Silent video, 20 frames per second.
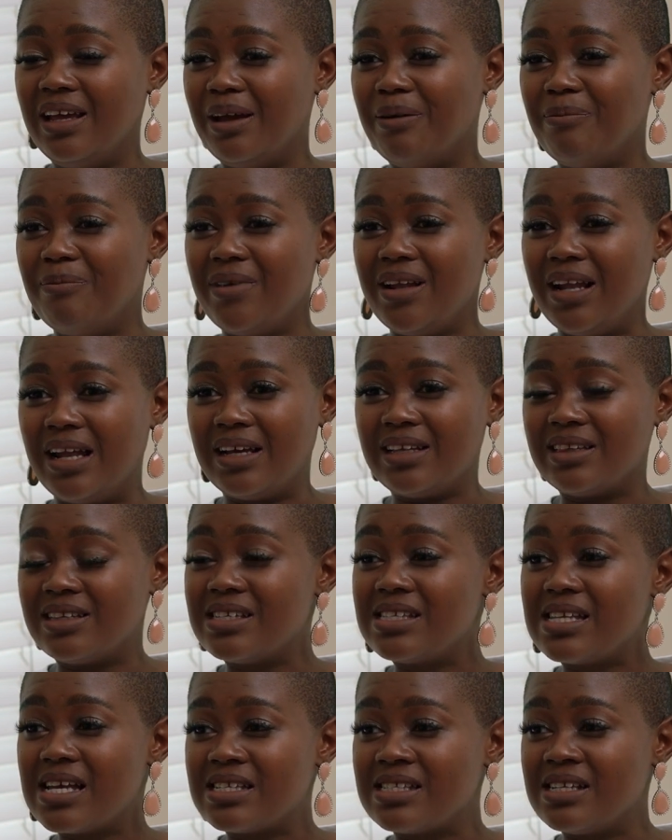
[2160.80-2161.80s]
them. Like,
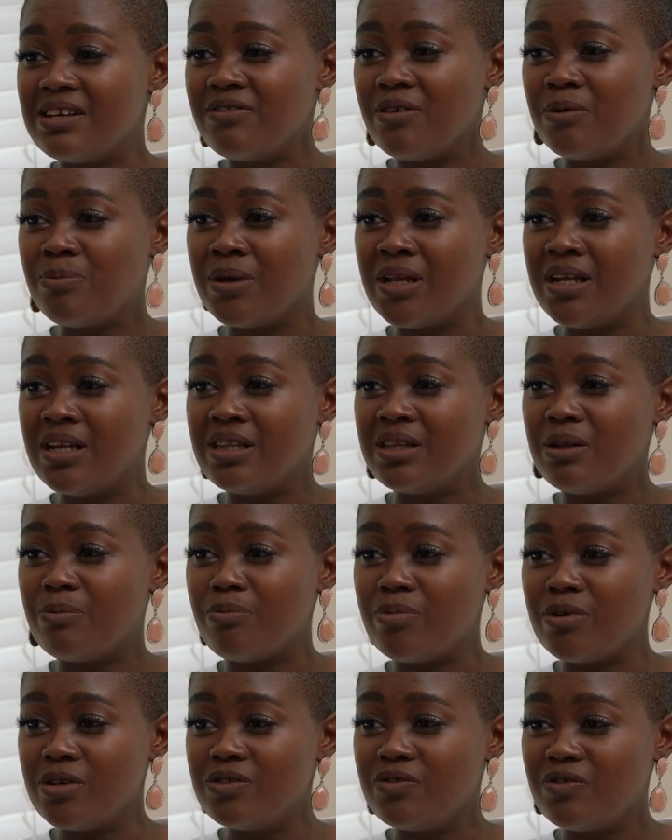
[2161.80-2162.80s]
this has never been in the
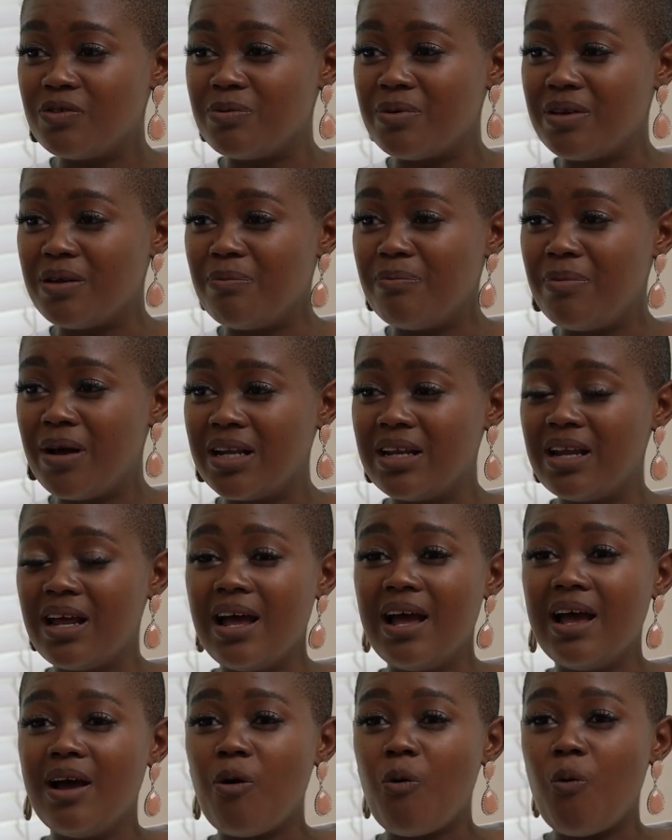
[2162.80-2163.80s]
books for me. But
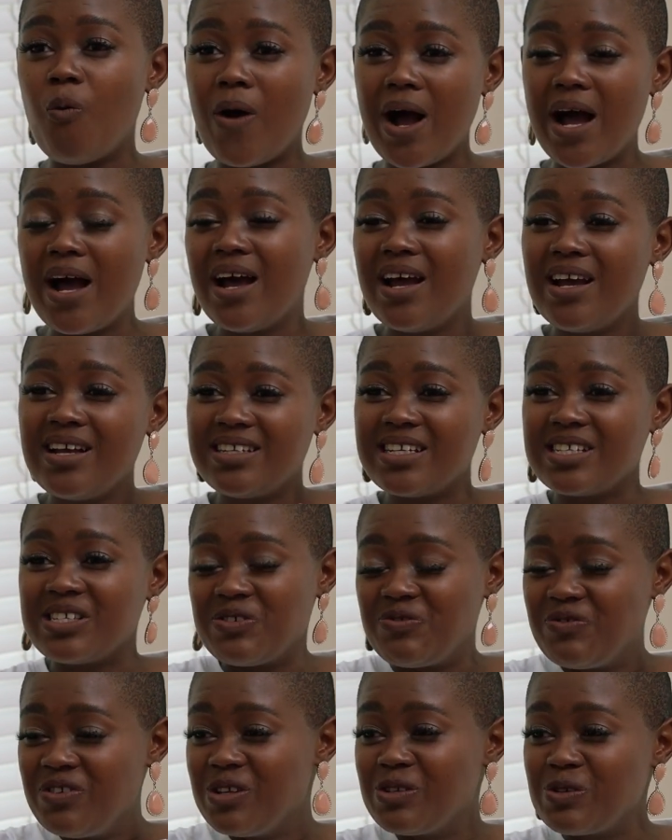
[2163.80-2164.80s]
why does
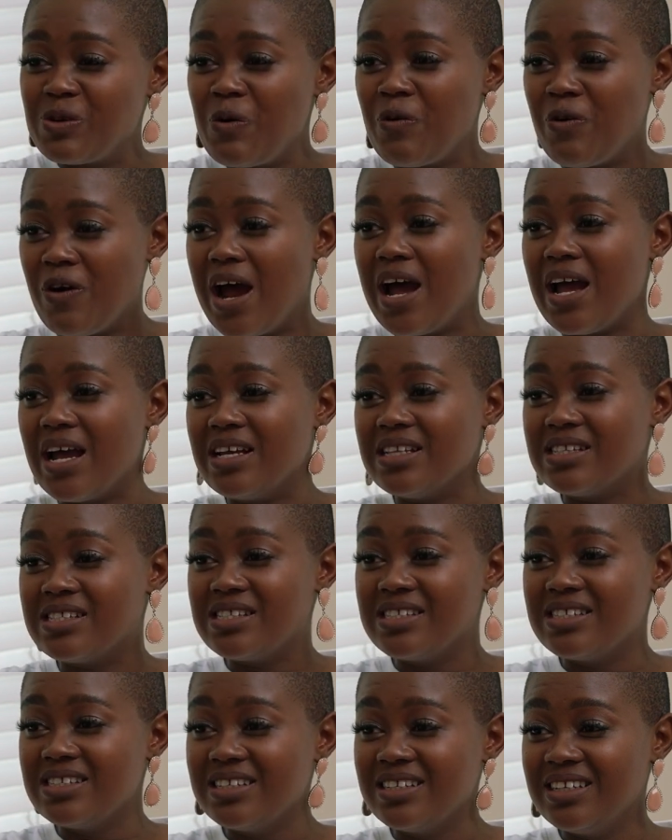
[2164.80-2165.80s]
it feel so
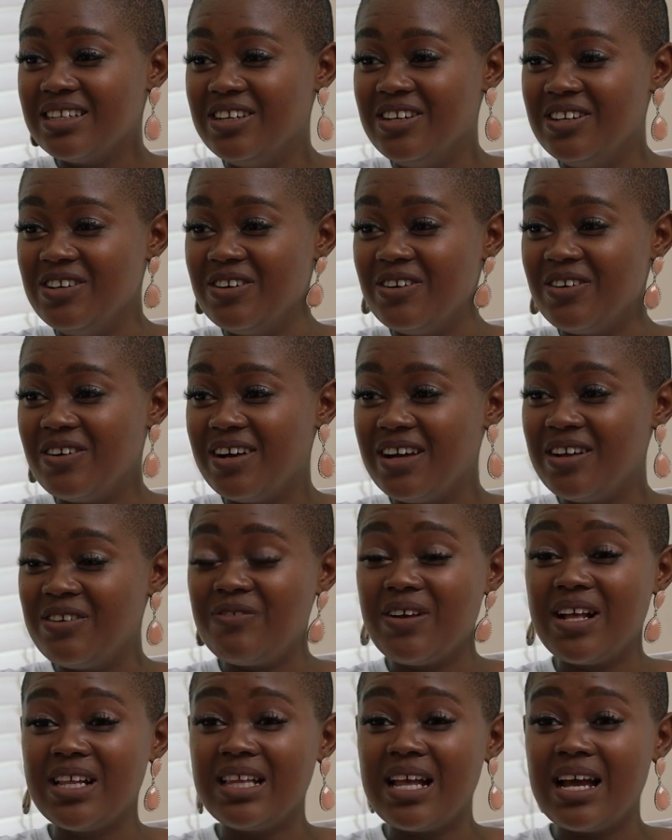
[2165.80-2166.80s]
right? You know,
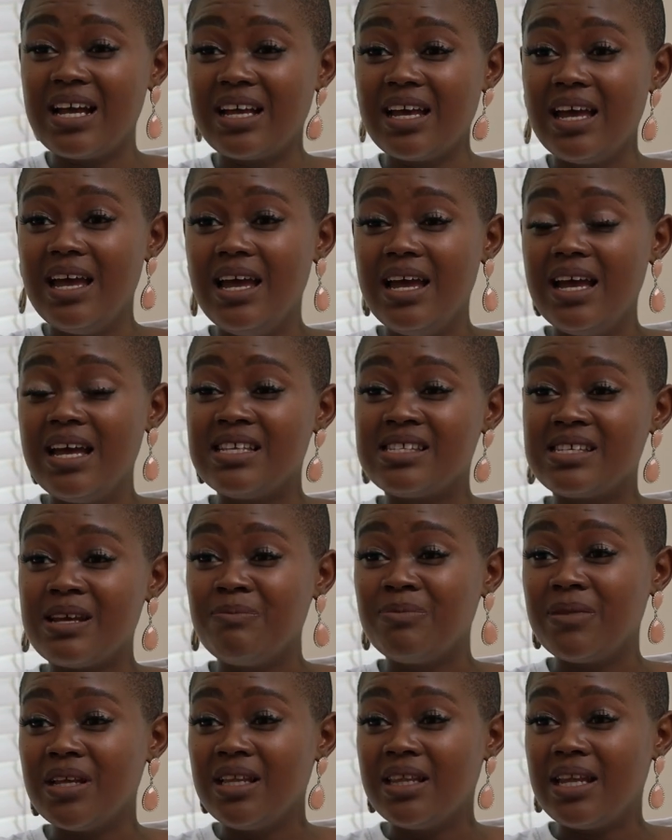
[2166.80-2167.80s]
it felt like it's
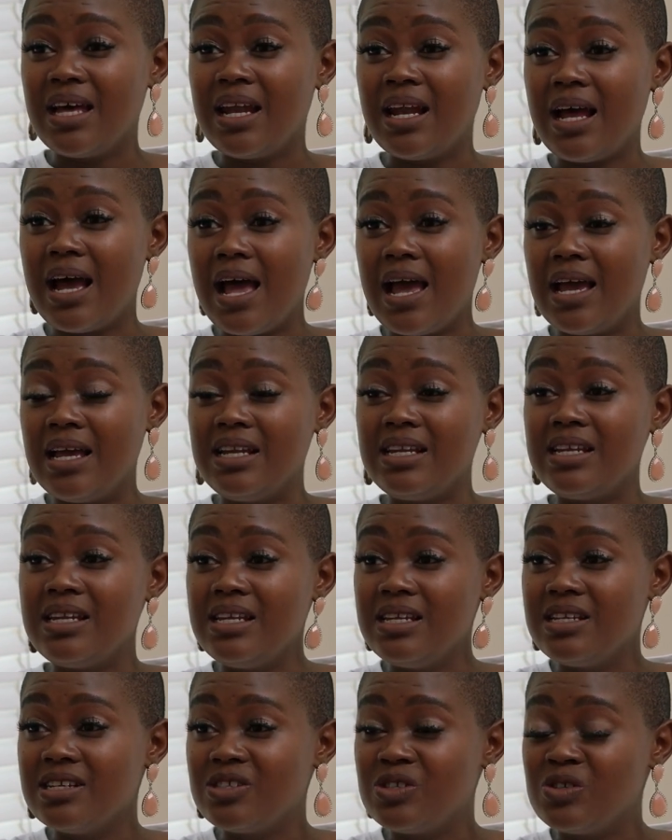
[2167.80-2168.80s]
something that I
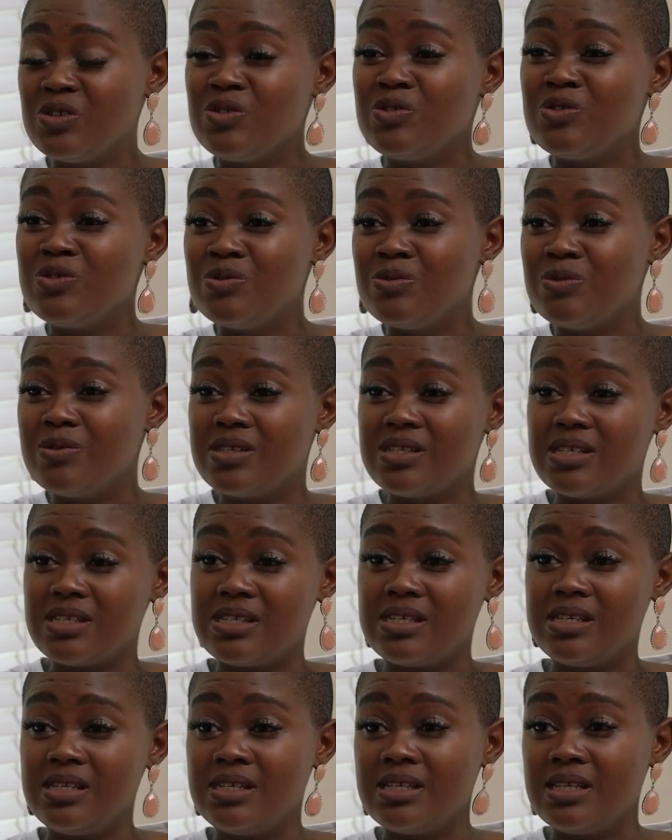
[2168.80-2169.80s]
needed to do. It's a
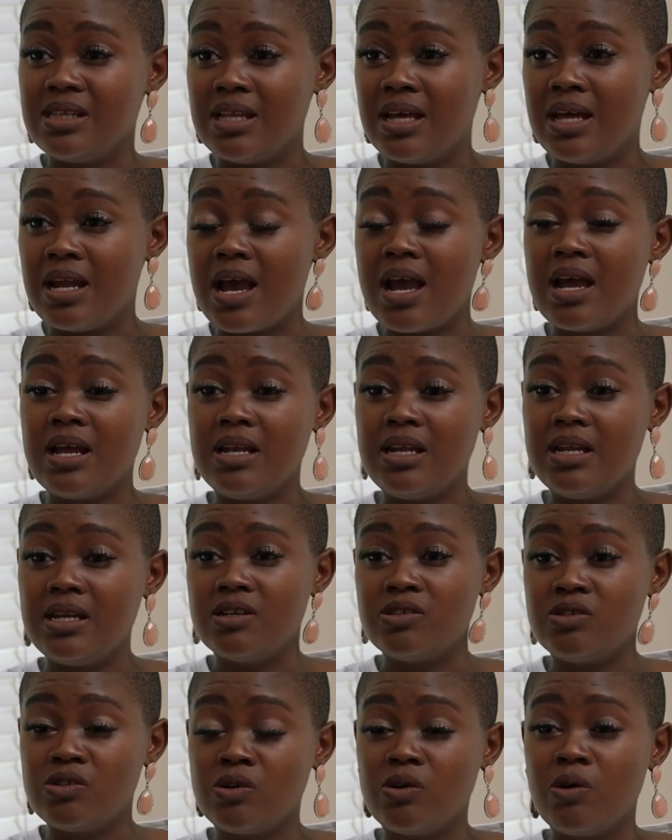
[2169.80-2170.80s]
season that I
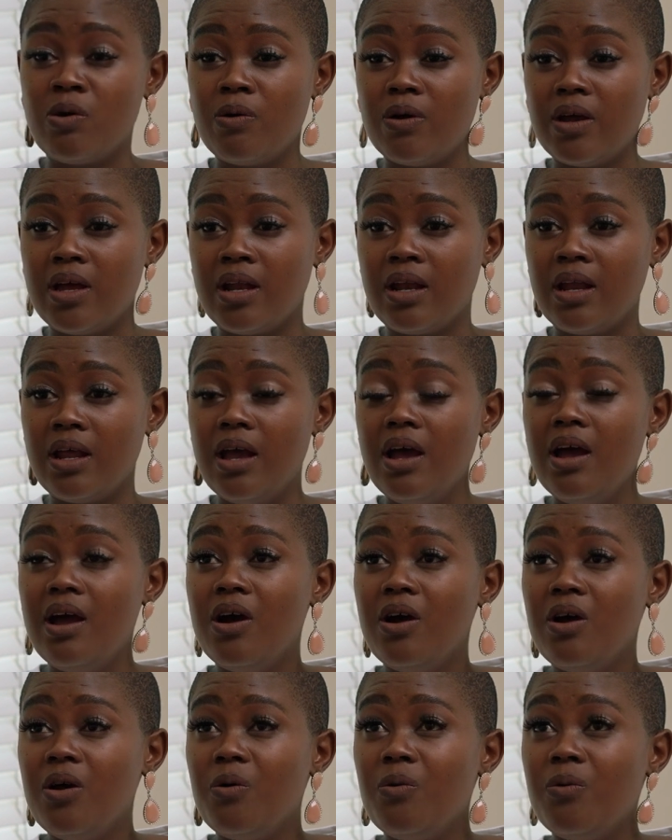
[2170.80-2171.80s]
needed to go in,
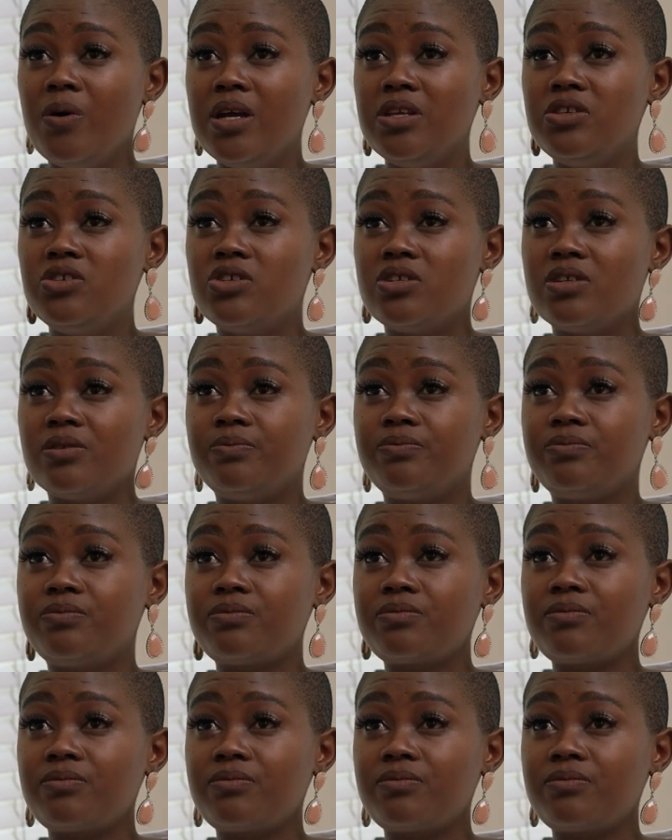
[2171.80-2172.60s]
which